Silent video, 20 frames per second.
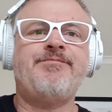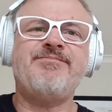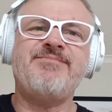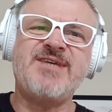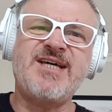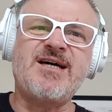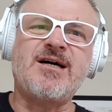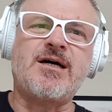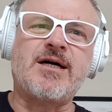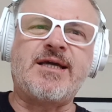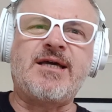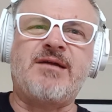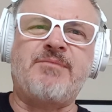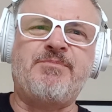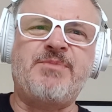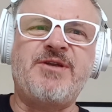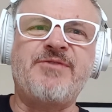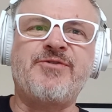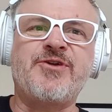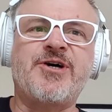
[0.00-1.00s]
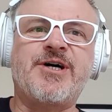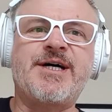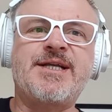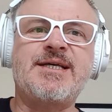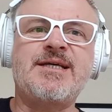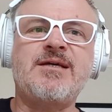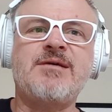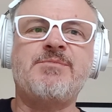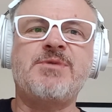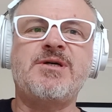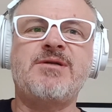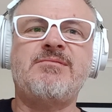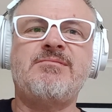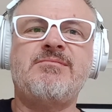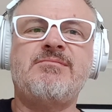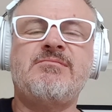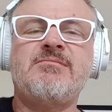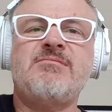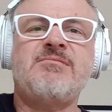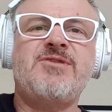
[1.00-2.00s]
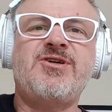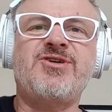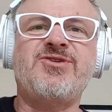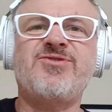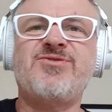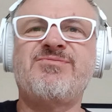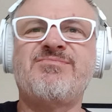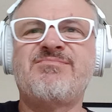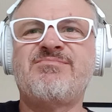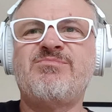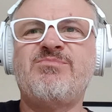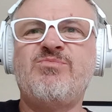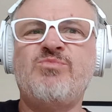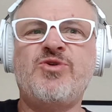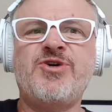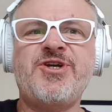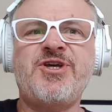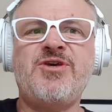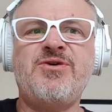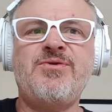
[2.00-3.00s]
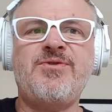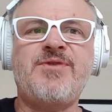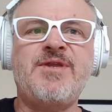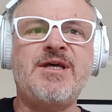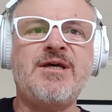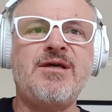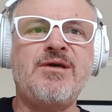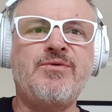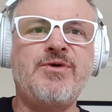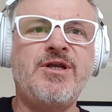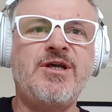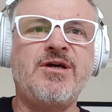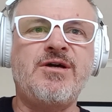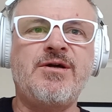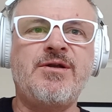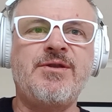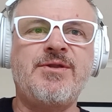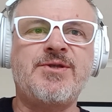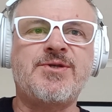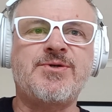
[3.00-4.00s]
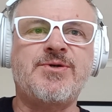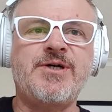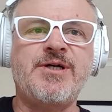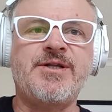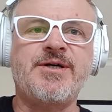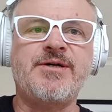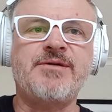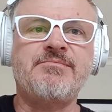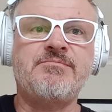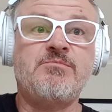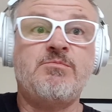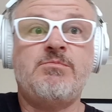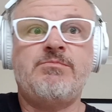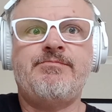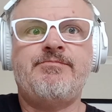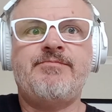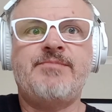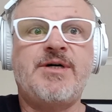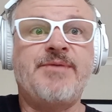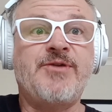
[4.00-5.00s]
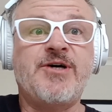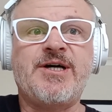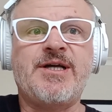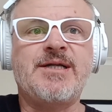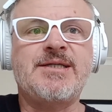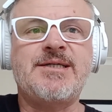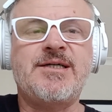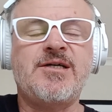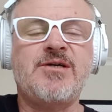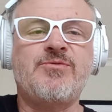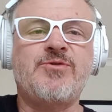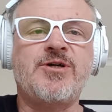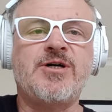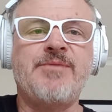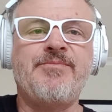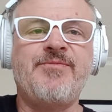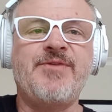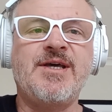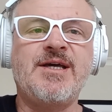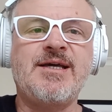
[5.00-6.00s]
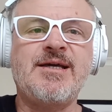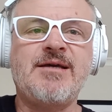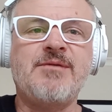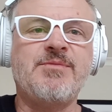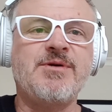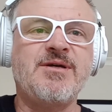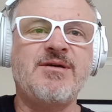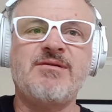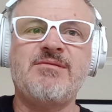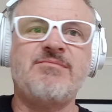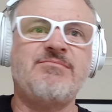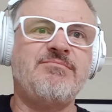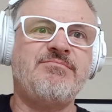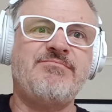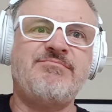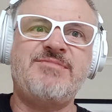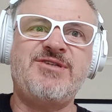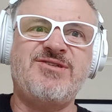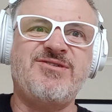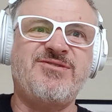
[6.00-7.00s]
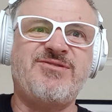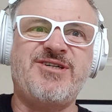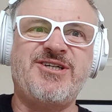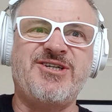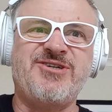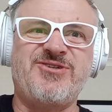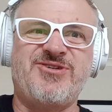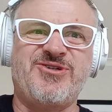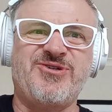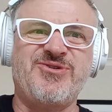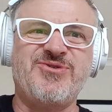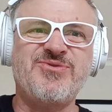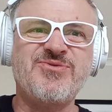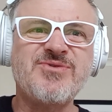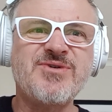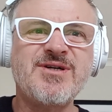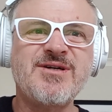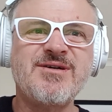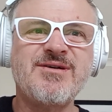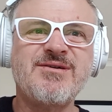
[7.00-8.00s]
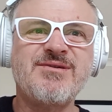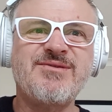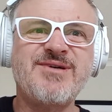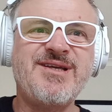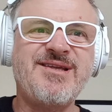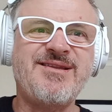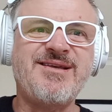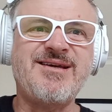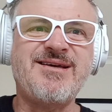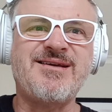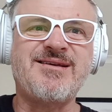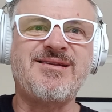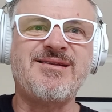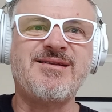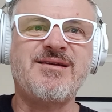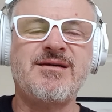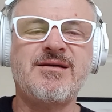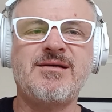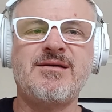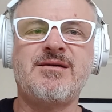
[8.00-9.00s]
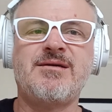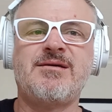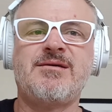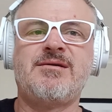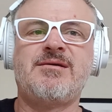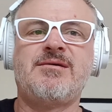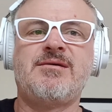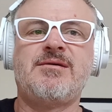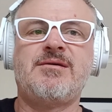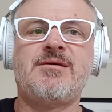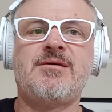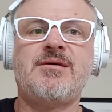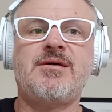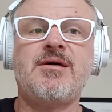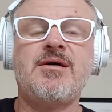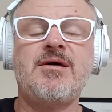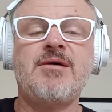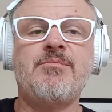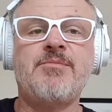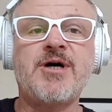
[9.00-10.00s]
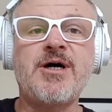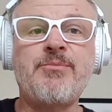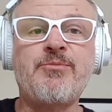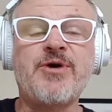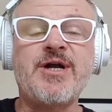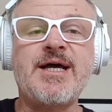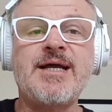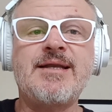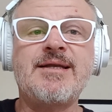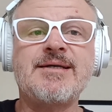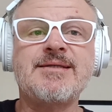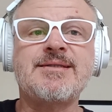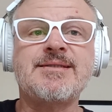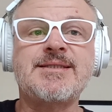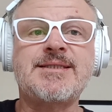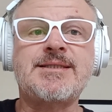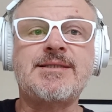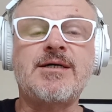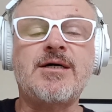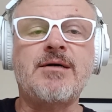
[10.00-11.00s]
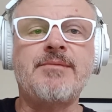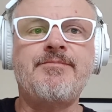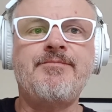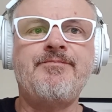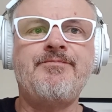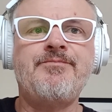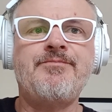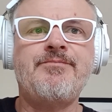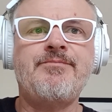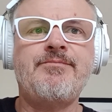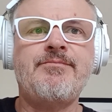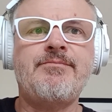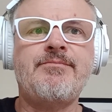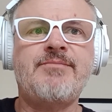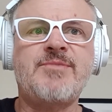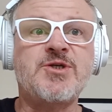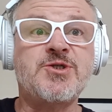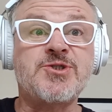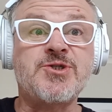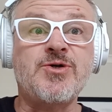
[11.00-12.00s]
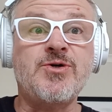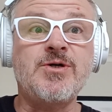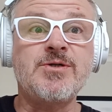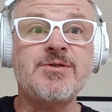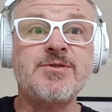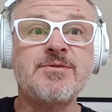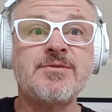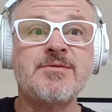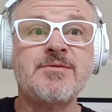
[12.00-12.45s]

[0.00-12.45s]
yeah, I get a bit of an idea, but what are you thinking when you go to the toilet? I'm not going to tell you what I'm thinking, but, I don't know. What are you thinking? My brain doesn't stop. Is yours?